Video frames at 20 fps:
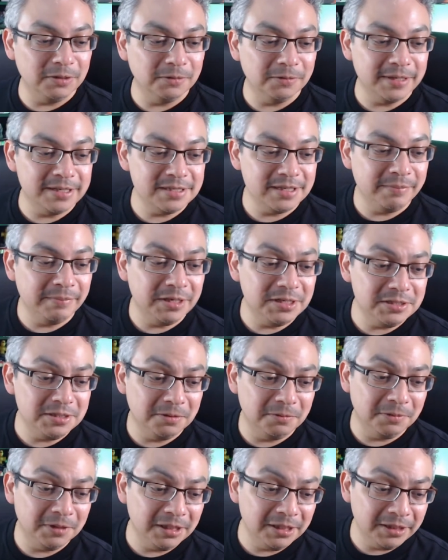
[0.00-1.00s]
know, as I
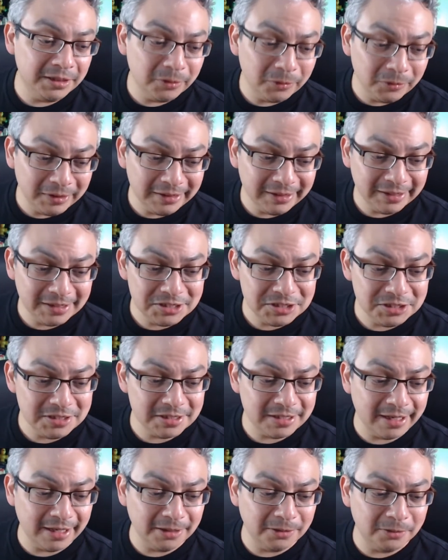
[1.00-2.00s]
mentioned, really the only thing
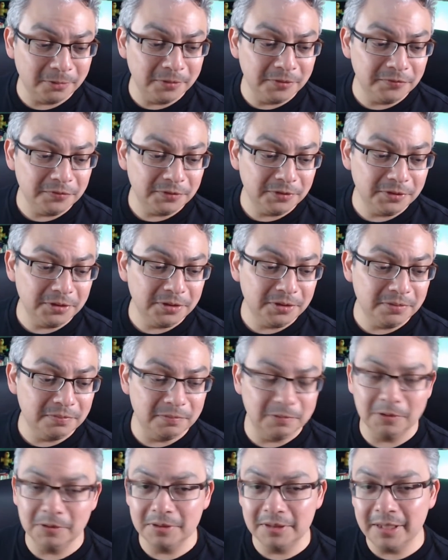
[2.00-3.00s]
she's got going for her,
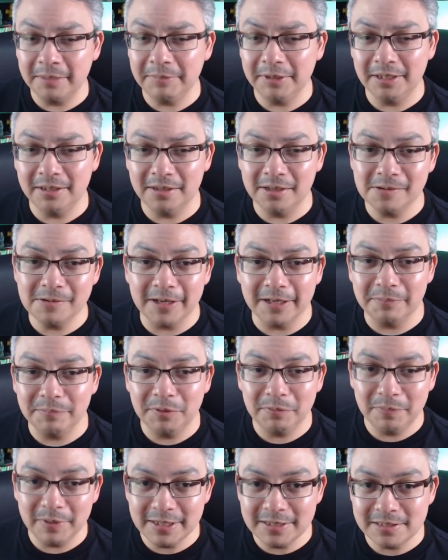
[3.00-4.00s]
well, I mean, okay,
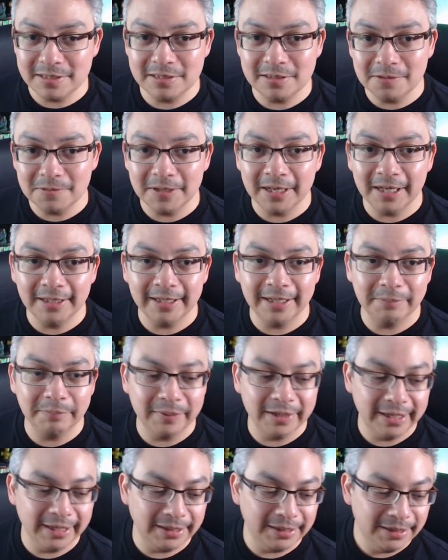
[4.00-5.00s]
perplex is still not that
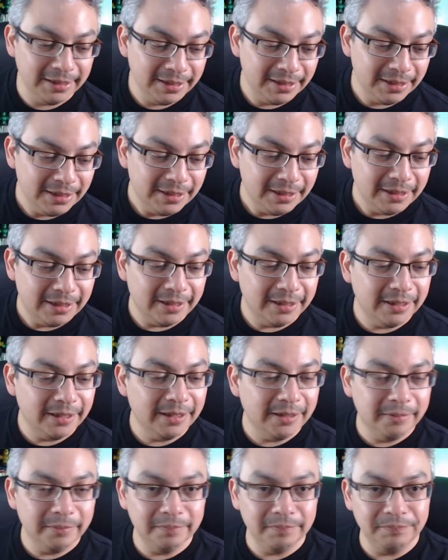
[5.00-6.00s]
bad.
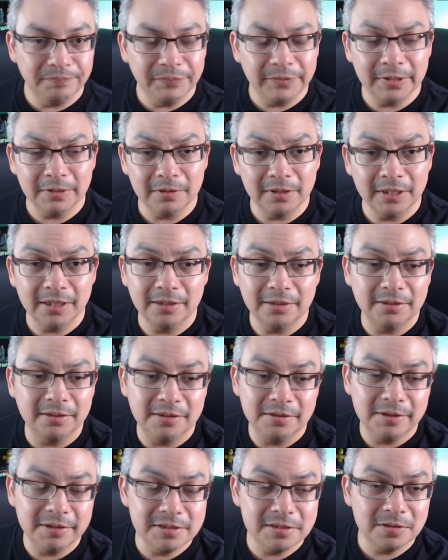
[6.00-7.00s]
Not,
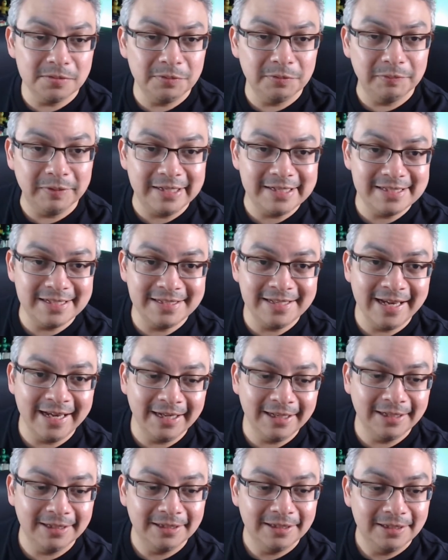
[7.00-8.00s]
you can still perplex
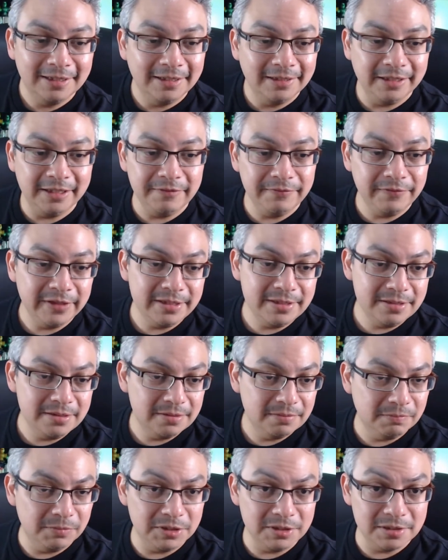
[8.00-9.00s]
attack
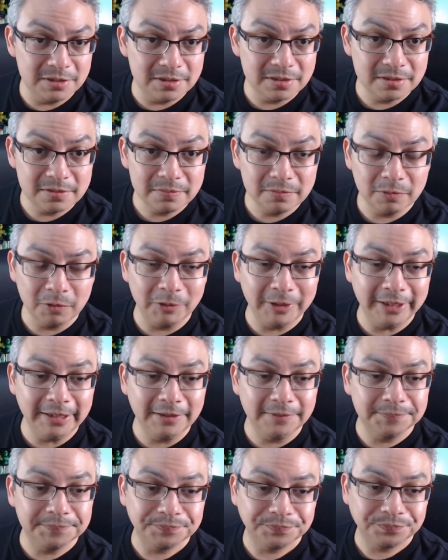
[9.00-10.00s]
defense, which is
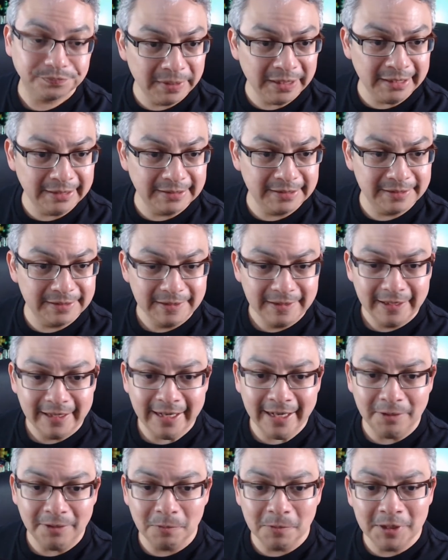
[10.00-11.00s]
great. But
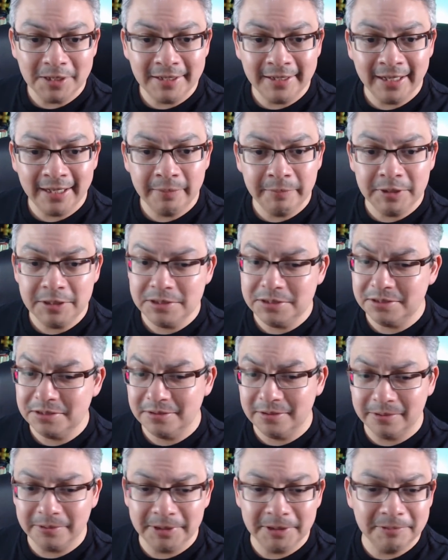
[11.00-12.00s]
at 1
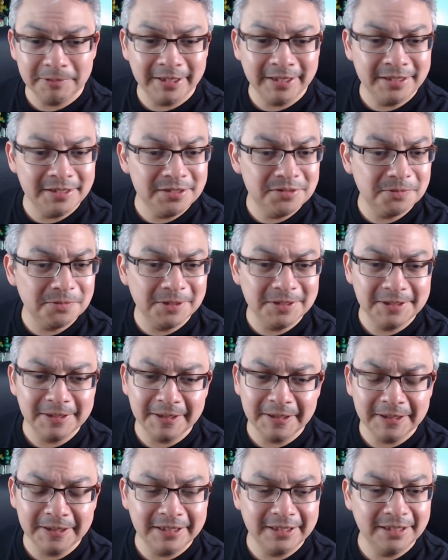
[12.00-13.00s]
damage, 3 range, 1
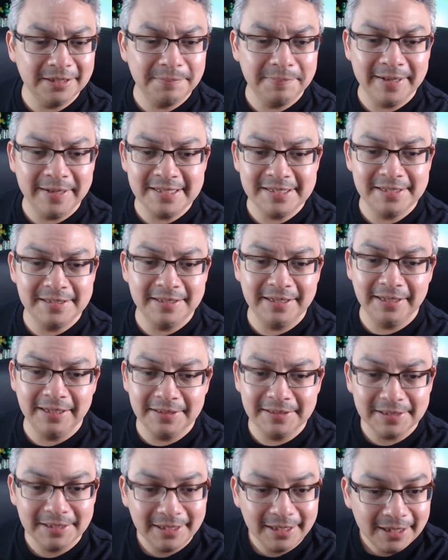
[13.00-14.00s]
target
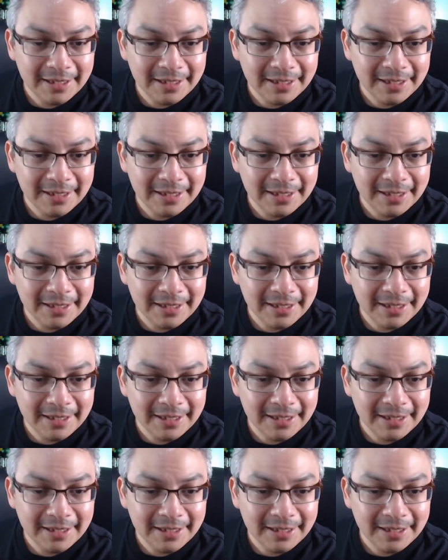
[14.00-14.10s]
incapacitate